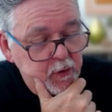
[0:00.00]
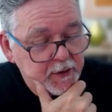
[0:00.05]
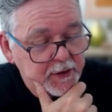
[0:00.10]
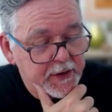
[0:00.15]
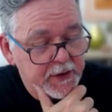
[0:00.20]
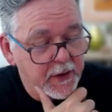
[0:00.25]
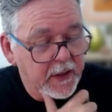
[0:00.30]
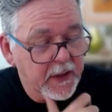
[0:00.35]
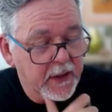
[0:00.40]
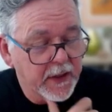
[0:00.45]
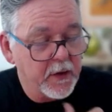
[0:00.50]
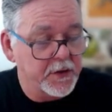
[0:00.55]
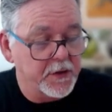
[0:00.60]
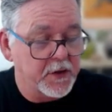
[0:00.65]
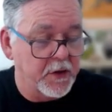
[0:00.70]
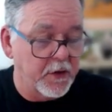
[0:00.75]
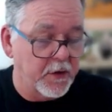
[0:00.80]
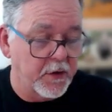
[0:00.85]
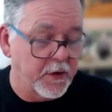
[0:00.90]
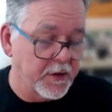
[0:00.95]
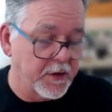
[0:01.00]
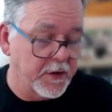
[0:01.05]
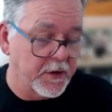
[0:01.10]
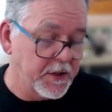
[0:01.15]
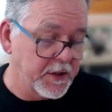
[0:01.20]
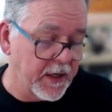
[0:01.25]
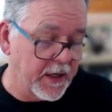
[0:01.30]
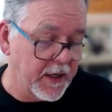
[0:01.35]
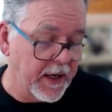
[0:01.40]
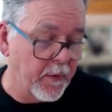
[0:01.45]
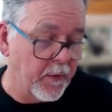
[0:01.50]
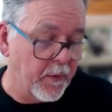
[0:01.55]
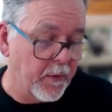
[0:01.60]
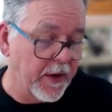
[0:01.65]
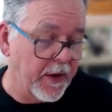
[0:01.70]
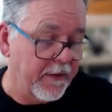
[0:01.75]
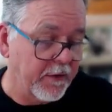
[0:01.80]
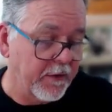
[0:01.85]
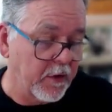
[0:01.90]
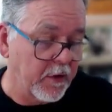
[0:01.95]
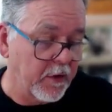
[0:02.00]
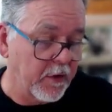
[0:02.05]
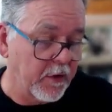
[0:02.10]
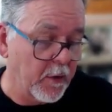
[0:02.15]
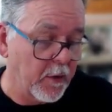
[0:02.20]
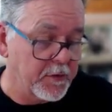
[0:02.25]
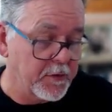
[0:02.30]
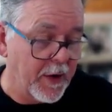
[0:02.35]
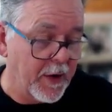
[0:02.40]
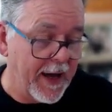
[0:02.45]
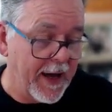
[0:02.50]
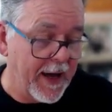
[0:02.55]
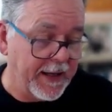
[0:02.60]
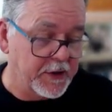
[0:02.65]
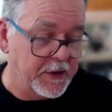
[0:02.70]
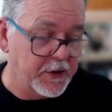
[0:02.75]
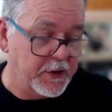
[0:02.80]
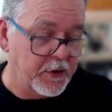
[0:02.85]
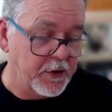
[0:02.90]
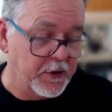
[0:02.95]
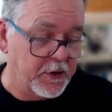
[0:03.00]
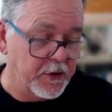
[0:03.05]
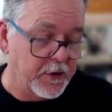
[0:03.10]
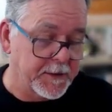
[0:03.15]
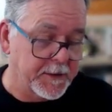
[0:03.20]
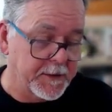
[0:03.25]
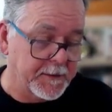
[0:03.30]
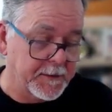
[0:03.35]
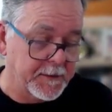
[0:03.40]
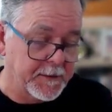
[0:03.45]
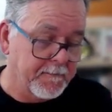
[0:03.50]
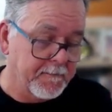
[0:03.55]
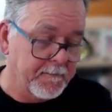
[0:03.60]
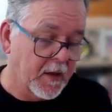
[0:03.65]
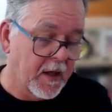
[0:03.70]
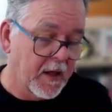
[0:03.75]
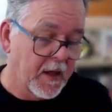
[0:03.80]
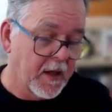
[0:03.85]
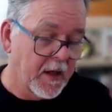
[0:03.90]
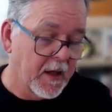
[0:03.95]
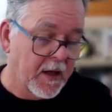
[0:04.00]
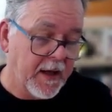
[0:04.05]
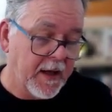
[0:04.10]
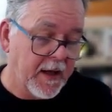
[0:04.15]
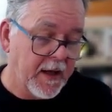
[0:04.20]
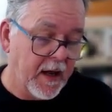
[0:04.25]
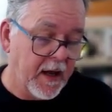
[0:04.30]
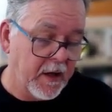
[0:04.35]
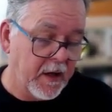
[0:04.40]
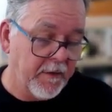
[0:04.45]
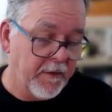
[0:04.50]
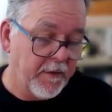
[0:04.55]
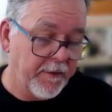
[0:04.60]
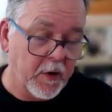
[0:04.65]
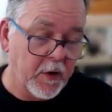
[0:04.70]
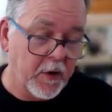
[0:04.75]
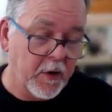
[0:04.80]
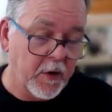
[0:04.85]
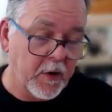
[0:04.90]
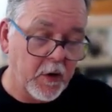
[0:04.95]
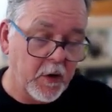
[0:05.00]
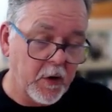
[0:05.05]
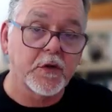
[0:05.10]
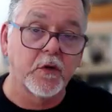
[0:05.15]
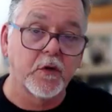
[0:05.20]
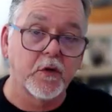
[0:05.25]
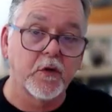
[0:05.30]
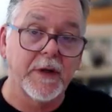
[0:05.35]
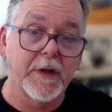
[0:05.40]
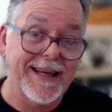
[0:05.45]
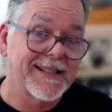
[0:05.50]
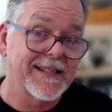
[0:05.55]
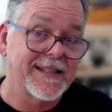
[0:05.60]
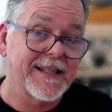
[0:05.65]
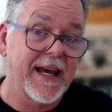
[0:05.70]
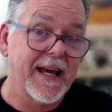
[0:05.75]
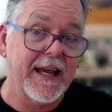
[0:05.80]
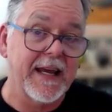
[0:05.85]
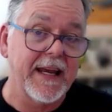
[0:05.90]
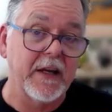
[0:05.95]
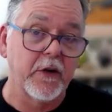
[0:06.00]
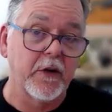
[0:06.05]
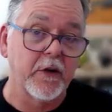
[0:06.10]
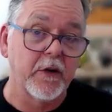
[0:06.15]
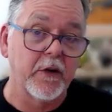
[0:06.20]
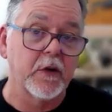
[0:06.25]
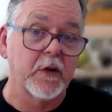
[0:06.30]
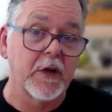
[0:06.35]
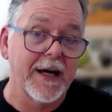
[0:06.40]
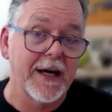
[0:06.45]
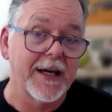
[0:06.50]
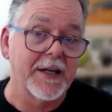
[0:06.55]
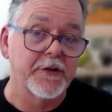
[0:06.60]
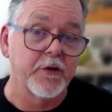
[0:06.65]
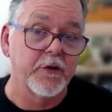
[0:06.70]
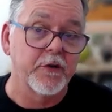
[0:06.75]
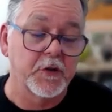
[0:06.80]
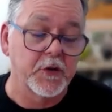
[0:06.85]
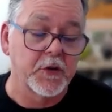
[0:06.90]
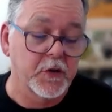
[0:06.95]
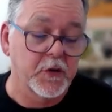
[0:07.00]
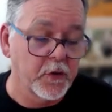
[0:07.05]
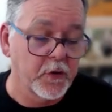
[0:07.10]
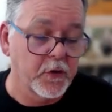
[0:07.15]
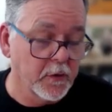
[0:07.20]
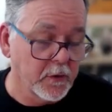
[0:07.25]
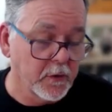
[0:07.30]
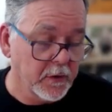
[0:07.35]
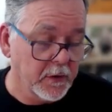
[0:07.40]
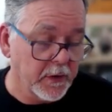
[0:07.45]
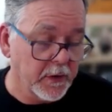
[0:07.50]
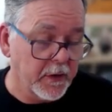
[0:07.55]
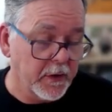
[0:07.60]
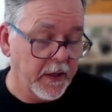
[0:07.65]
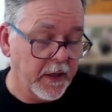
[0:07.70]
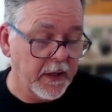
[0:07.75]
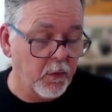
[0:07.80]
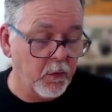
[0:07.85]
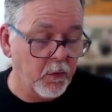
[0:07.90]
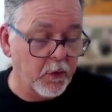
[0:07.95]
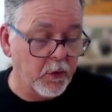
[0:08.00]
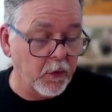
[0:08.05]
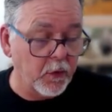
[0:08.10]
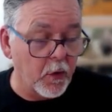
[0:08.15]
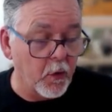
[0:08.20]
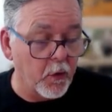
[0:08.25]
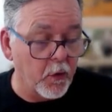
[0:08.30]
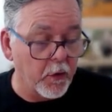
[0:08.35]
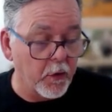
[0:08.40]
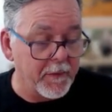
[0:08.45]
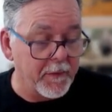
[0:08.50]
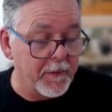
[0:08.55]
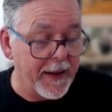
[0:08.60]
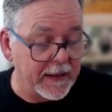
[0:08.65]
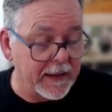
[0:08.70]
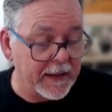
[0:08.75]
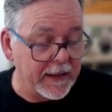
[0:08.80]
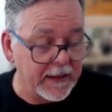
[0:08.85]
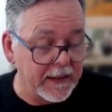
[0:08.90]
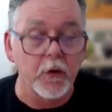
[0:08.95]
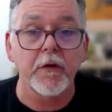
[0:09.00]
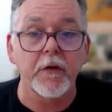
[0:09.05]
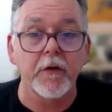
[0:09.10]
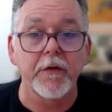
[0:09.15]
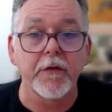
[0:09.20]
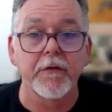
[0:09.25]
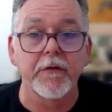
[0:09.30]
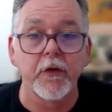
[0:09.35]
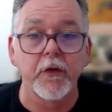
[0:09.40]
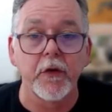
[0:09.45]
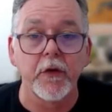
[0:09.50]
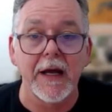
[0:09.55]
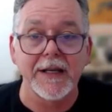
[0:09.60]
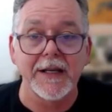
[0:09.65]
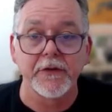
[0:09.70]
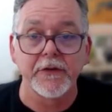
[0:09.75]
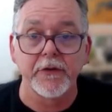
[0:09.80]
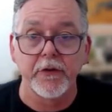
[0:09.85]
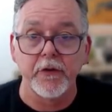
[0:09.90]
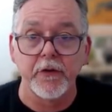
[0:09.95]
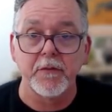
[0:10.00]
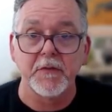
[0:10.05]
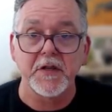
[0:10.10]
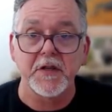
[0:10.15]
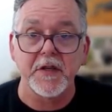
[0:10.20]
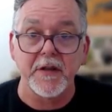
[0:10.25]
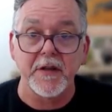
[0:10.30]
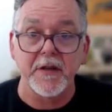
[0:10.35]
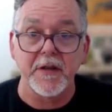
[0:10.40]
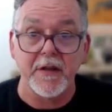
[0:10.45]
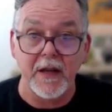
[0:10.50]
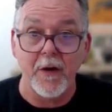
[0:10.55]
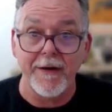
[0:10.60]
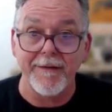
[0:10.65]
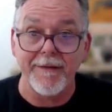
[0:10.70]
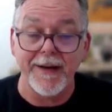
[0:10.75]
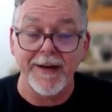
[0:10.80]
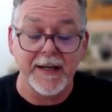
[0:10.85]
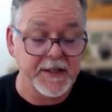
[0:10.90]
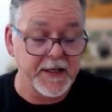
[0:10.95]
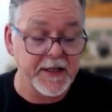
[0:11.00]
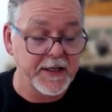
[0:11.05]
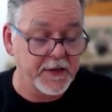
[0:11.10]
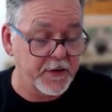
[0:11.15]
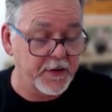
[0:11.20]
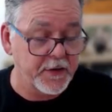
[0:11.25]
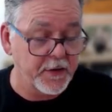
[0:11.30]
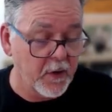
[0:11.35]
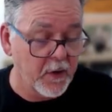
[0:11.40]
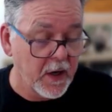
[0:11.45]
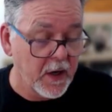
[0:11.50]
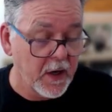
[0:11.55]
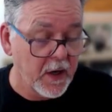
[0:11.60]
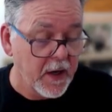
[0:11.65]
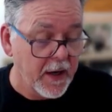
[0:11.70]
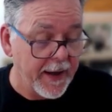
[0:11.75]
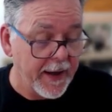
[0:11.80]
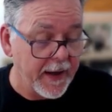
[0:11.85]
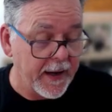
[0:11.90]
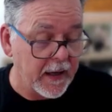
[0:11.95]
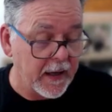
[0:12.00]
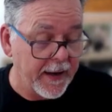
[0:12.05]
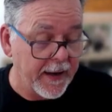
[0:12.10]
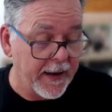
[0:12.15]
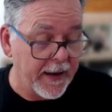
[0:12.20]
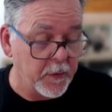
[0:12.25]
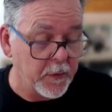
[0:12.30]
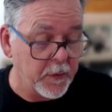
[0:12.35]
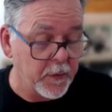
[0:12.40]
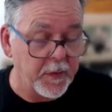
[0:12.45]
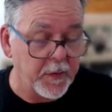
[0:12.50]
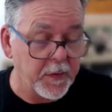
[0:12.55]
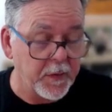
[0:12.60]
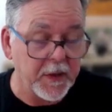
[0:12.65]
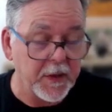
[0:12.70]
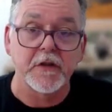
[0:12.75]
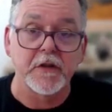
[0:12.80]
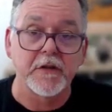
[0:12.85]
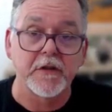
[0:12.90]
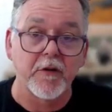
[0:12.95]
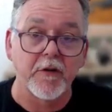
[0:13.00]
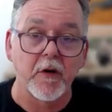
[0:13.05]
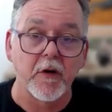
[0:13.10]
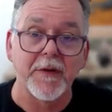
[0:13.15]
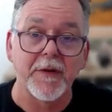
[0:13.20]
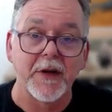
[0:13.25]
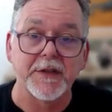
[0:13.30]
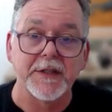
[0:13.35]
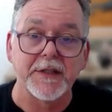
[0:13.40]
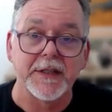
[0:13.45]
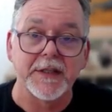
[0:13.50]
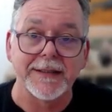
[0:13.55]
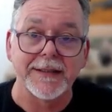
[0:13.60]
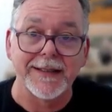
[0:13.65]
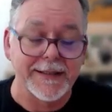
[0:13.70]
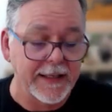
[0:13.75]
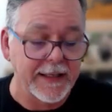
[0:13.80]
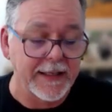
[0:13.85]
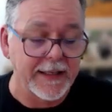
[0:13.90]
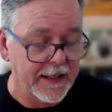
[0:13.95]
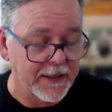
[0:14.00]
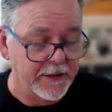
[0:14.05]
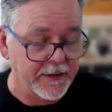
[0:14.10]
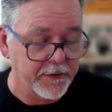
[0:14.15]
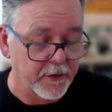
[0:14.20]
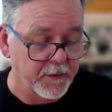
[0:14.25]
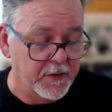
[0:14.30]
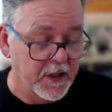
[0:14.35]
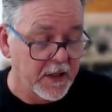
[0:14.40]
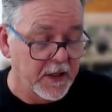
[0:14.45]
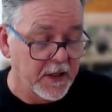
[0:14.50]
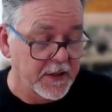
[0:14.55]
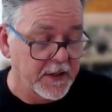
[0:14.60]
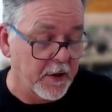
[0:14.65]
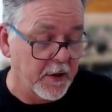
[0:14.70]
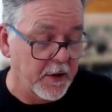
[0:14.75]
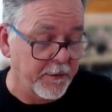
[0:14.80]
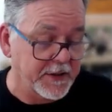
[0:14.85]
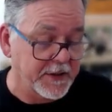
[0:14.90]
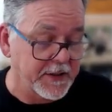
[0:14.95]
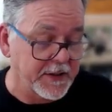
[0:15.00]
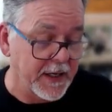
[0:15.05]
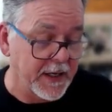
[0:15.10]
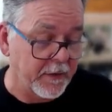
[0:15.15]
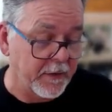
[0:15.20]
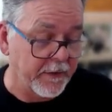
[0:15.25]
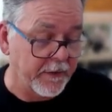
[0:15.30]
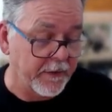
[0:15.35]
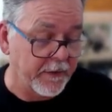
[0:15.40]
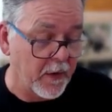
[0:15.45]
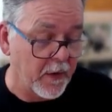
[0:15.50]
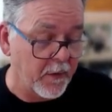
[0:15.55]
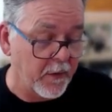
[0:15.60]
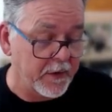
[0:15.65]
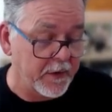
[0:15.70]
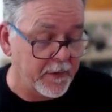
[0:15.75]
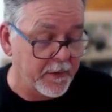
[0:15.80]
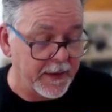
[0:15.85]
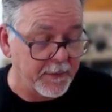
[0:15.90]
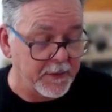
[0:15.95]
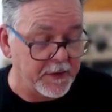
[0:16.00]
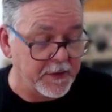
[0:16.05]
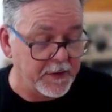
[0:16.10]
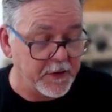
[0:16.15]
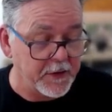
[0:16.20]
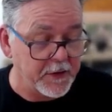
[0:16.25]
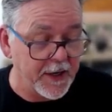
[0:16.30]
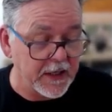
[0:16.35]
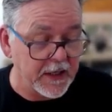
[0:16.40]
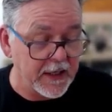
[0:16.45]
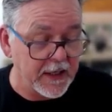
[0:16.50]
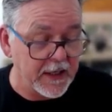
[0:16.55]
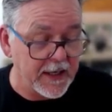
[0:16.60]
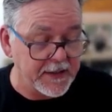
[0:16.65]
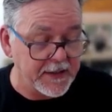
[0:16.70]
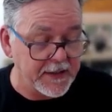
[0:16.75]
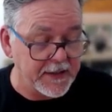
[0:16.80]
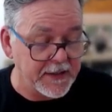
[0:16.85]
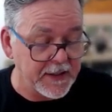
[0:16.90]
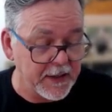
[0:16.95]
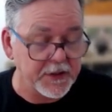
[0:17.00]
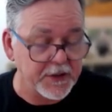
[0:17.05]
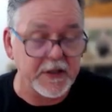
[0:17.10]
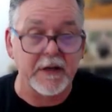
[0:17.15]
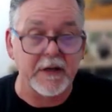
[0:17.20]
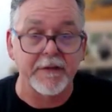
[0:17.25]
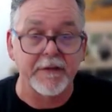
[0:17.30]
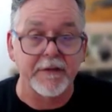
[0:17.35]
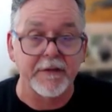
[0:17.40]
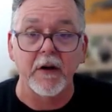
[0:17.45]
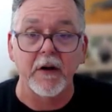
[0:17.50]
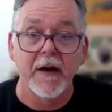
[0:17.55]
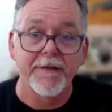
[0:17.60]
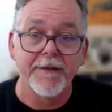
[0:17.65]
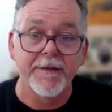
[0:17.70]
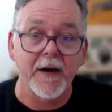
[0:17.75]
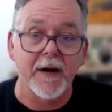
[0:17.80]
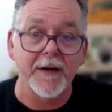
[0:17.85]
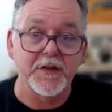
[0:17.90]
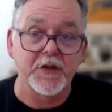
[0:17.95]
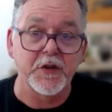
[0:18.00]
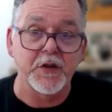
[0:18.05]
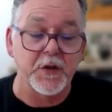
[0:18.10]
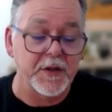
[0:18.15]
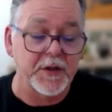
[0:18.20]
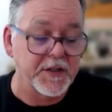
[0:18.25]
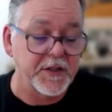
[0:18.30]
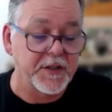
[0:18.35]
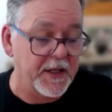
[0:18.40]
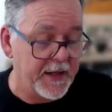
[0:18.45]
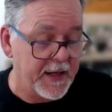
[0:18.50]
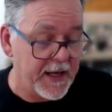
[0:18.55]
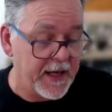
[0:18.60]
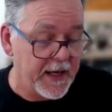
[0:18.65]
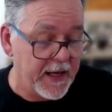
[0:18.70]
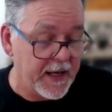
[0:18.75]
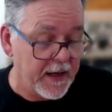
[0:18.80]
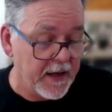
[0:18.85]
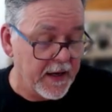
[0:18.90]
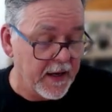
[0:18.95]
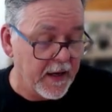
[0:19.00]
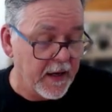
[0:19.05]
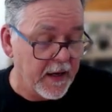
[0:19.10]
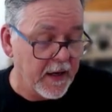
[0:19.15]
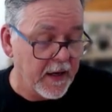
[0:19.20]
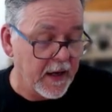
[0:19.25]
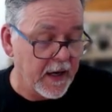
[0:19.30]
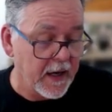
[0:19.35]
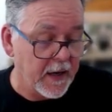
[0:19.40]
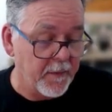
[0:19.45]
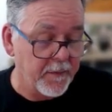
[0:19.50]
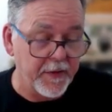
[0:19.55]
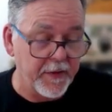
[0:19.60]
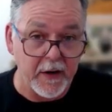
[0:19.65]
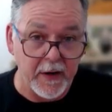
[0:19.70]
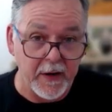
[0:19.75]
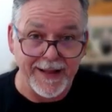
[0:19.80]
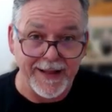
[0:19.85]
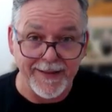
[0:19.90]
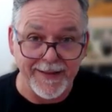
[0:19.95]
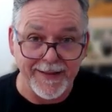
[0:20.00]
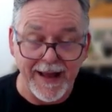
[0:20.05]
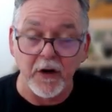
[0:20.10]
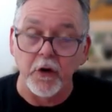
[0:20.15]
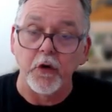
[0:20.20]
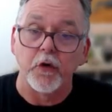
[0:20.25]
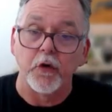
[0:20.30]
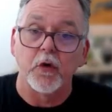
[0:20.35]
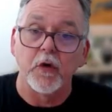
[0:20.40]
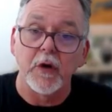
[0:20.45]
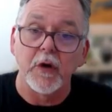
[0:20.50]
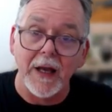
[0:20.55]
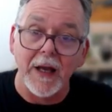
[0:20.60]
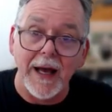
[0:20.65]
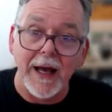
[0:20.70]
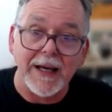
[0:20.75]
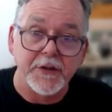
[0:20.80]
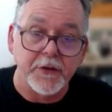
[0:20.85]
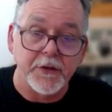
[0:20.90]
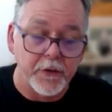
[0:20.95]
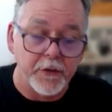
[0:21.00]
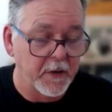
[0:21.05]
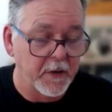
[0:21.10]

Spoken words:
click on students and we have the option to add students. Now, if your school is a Google Classroom school, it will automatically look through classrooms that you have access to and allow you to pick students from those existing classrooms. So for example, if I go into my demonstration class here, you see I've got 5 students in there that are in that Google Classroom